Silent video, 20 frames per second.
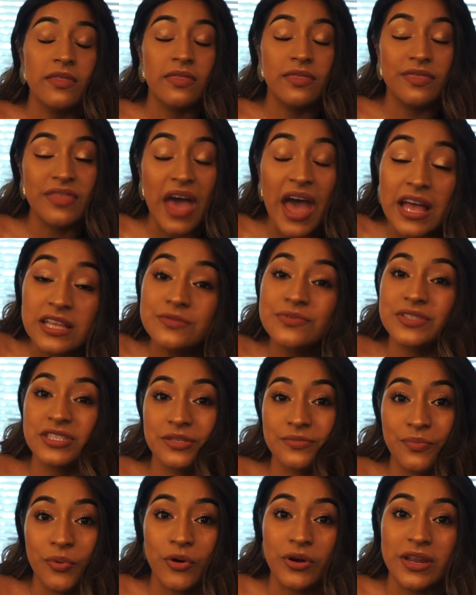That's what's
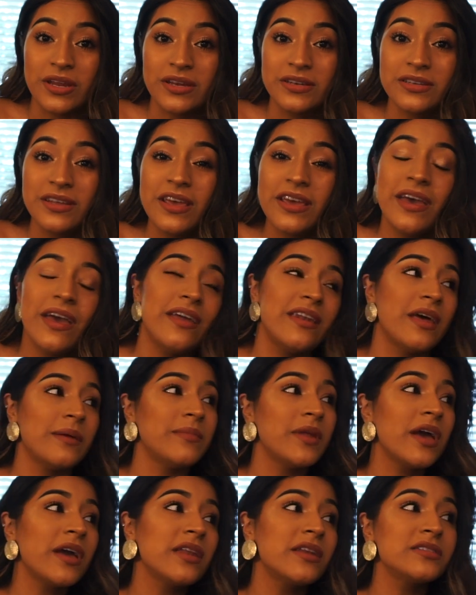important. And I'm
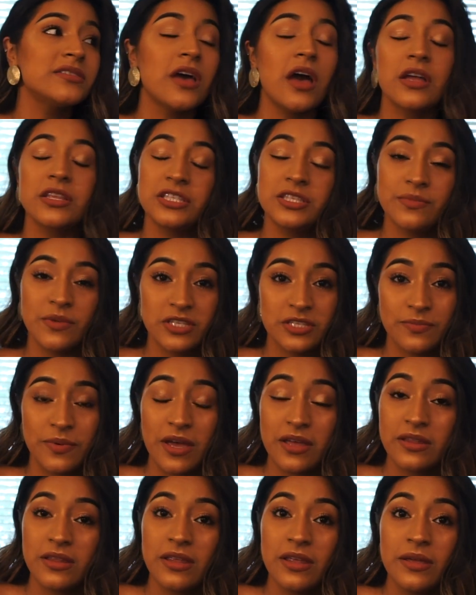not going to talk too much
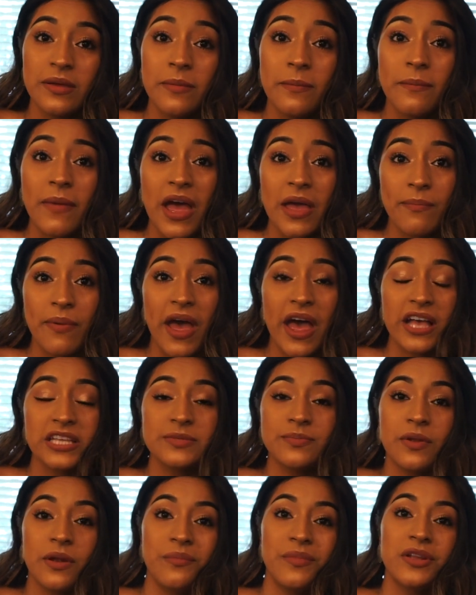about my
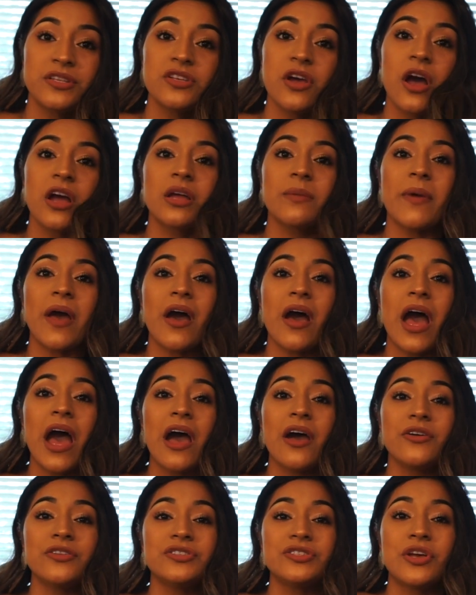past, but I'm going to talk about
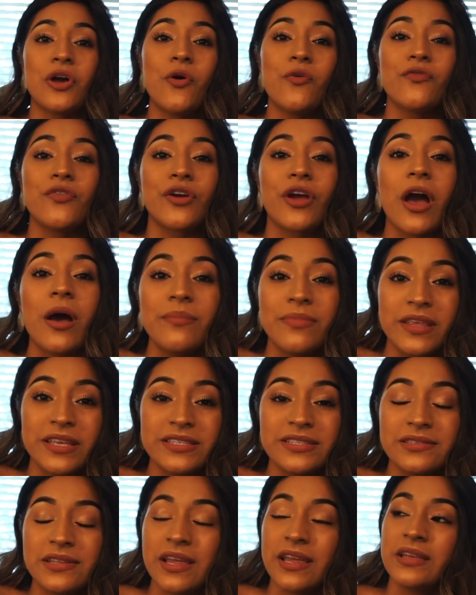how to overcome
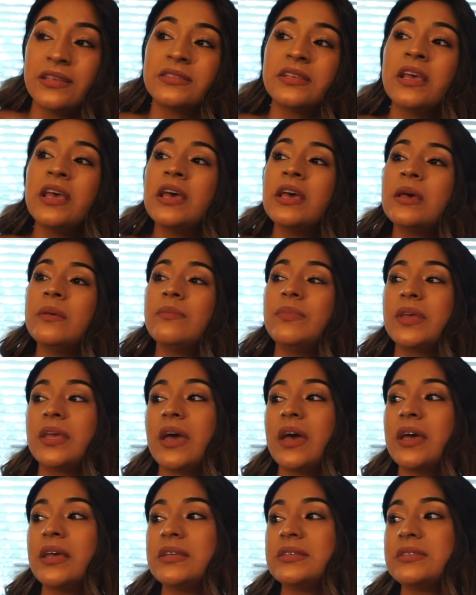these things,
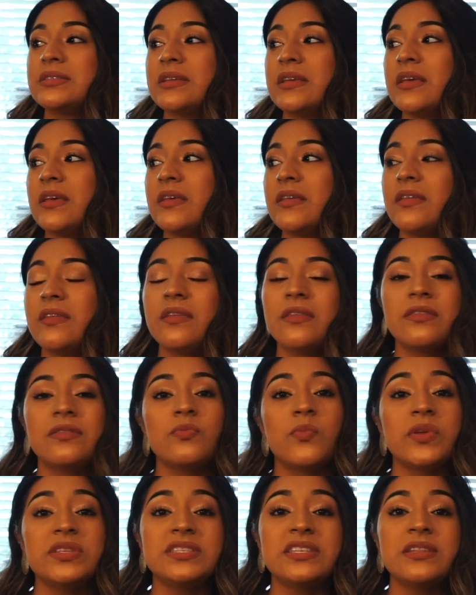because
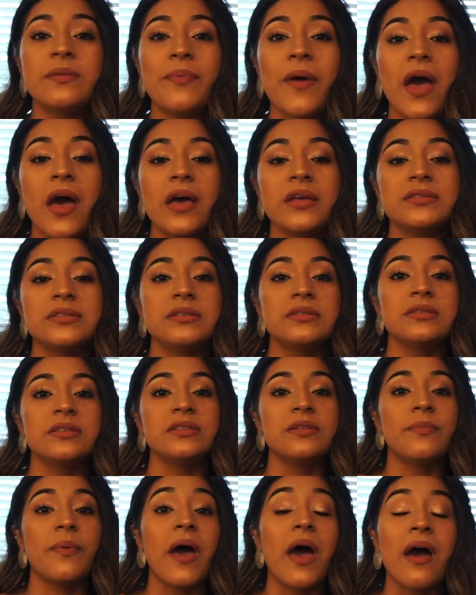what's in the past is in
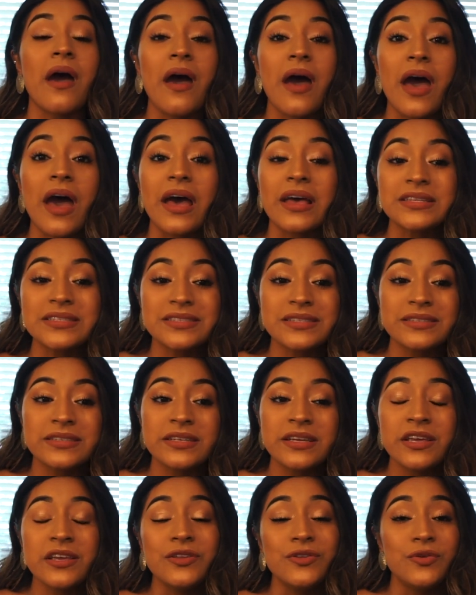the past.
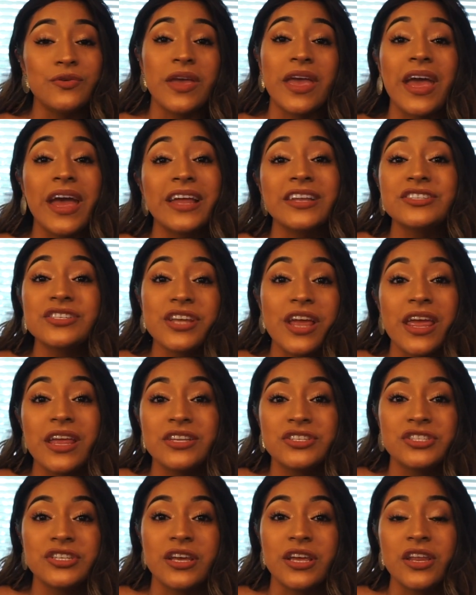You can't
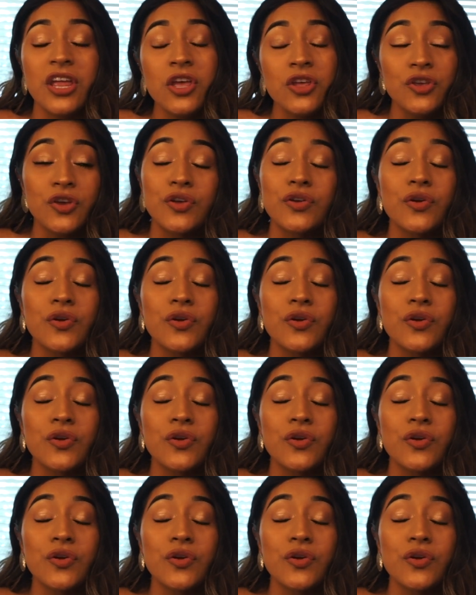change it. You can